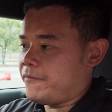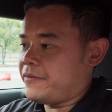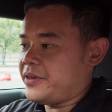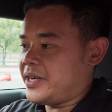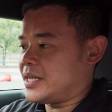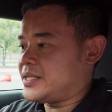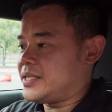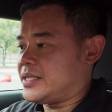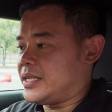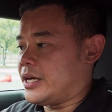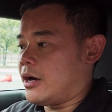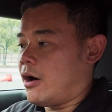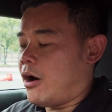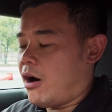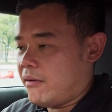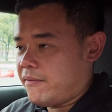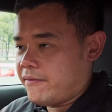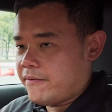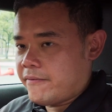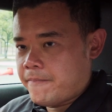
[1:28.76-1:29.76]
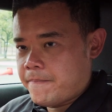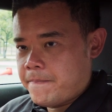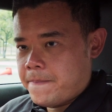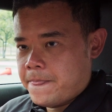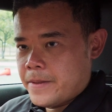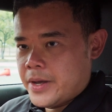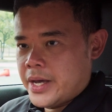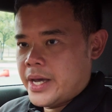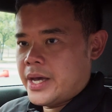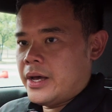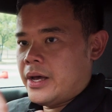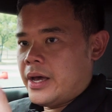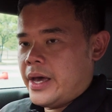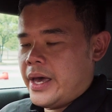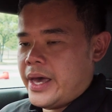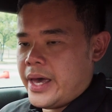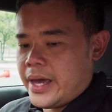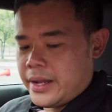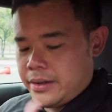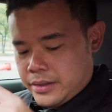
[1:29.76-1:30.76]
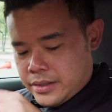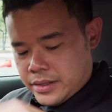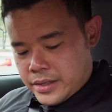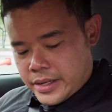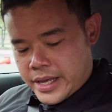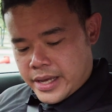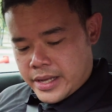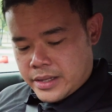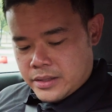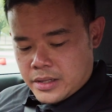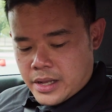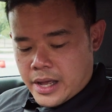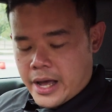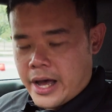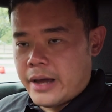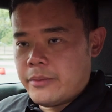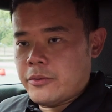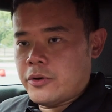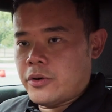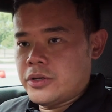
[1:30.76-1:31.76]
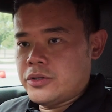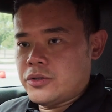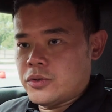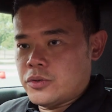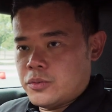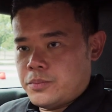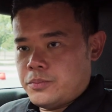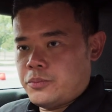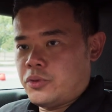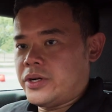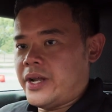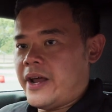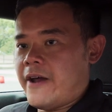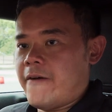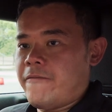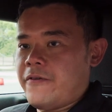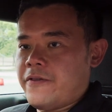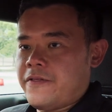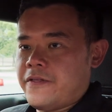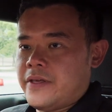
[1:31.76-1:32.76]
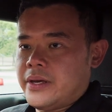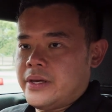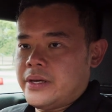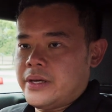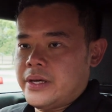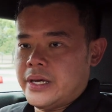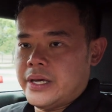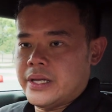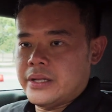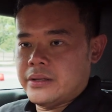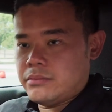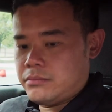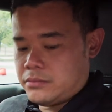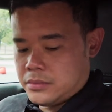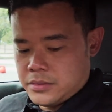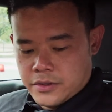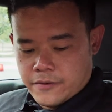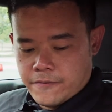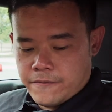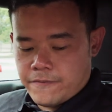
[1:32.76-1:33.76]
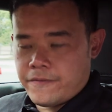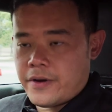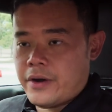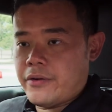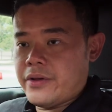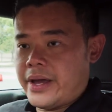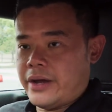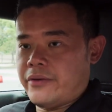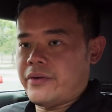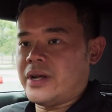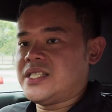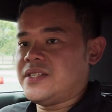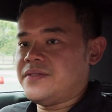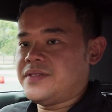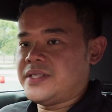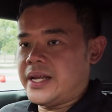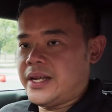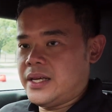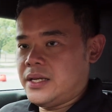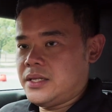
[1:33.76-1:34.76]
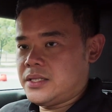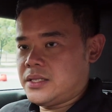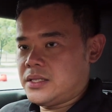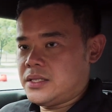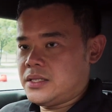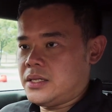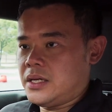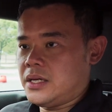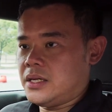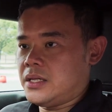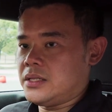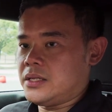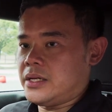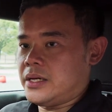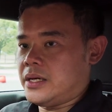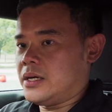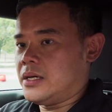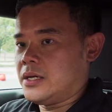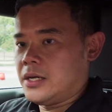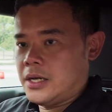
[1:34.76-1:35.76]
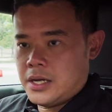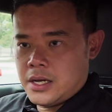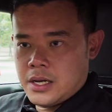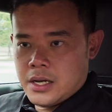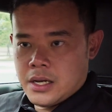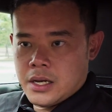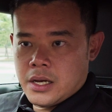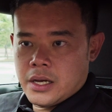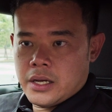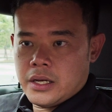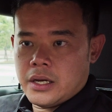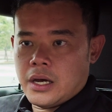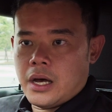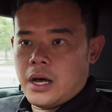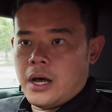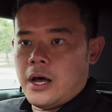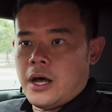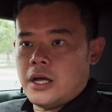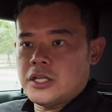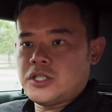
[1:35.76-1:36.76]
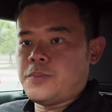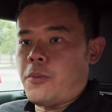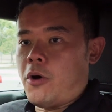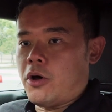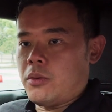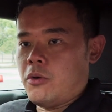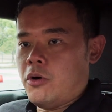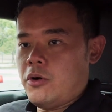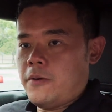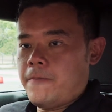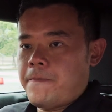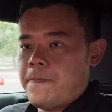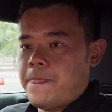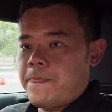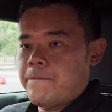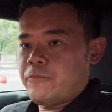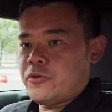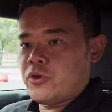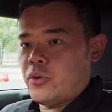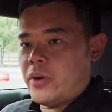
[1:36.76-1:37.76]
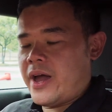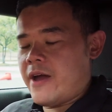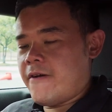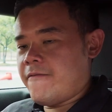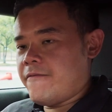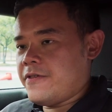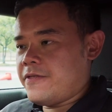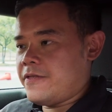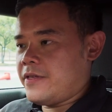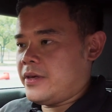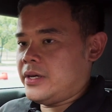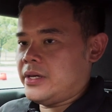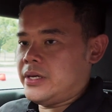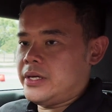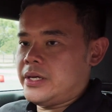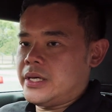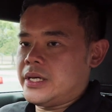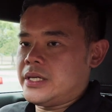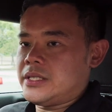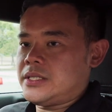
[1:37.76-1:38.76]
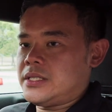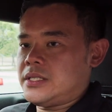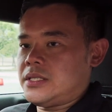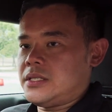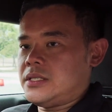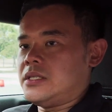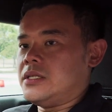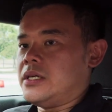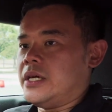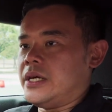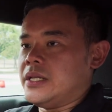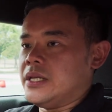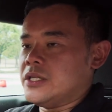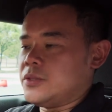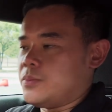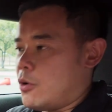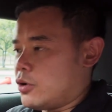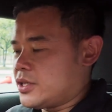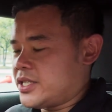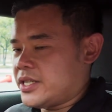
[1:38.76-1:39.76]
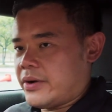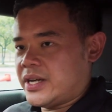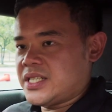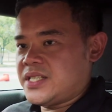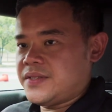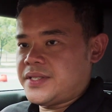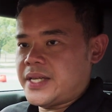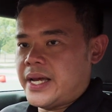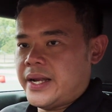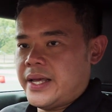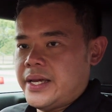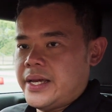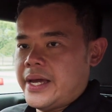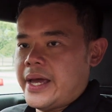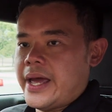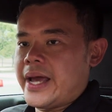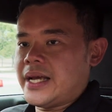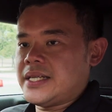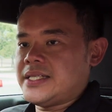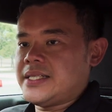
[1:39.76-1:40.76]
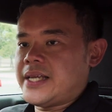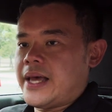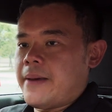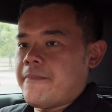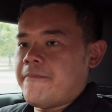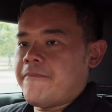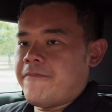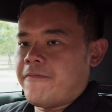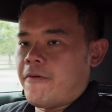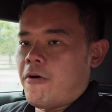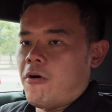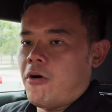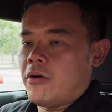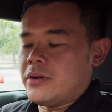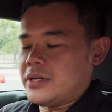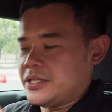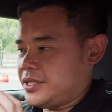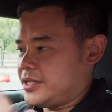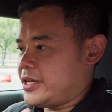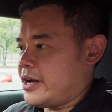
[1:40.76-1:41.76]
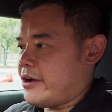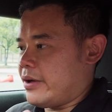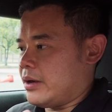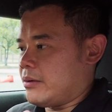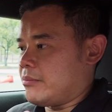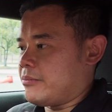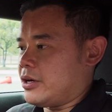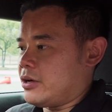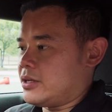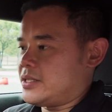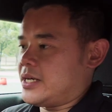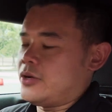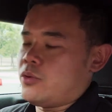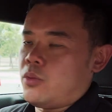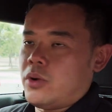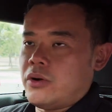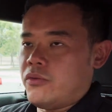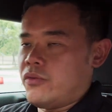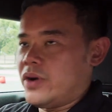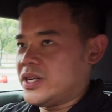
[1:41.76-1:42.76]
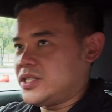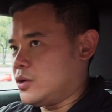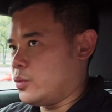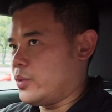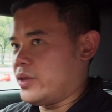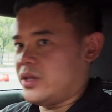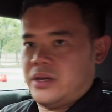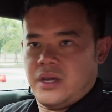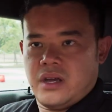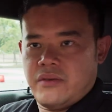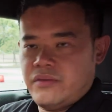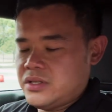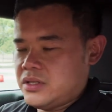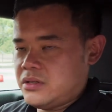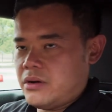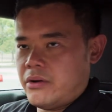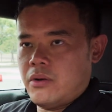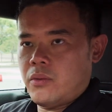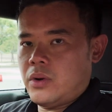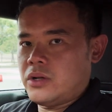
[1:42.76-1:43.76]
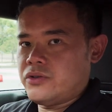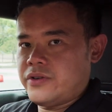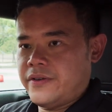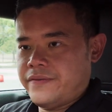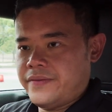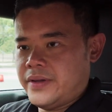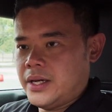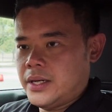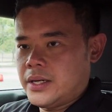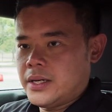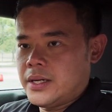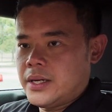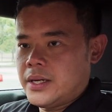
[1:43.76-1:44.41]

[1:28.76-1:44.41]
VSC off. And then I'm going to put everything in very aggressive settings in the sport mode. So everything is in its most aggressive setting except for the steering, because I don't want to wrestle with a heavy steering while drifting.